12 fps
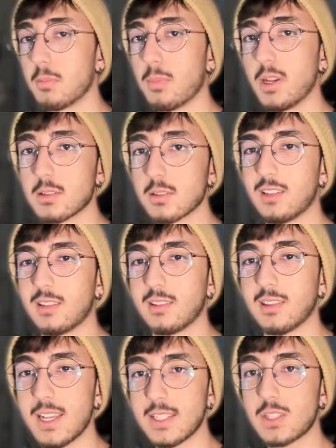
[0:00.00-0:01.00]
but
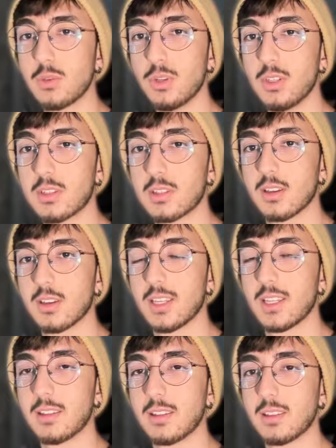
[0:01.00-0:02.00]
let's do it
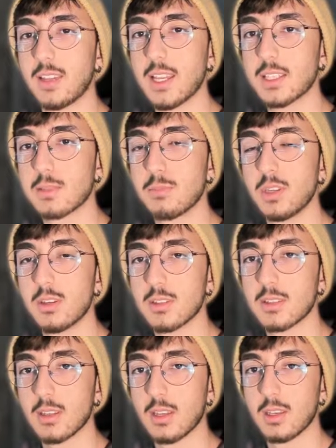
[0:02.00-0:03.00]
in the next
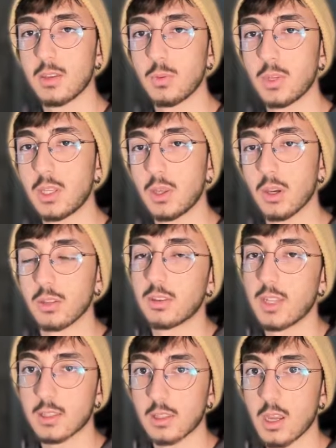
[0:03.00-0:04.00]
minutes in the video,
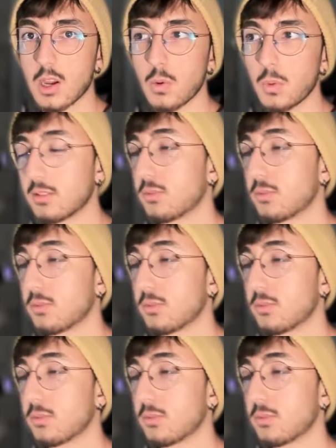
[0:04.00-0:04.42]
not now.